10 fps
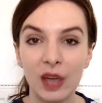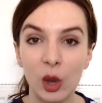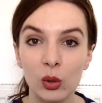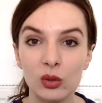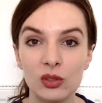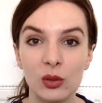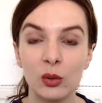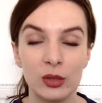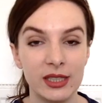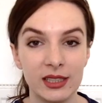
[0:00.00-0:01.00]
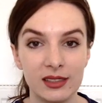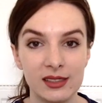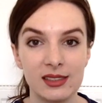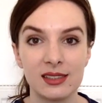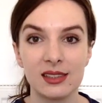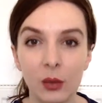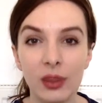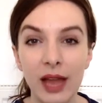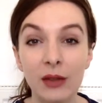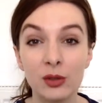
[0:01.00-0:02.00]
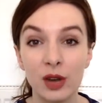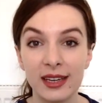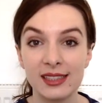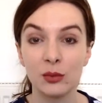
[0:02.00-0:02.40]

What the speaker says: cold audience without trying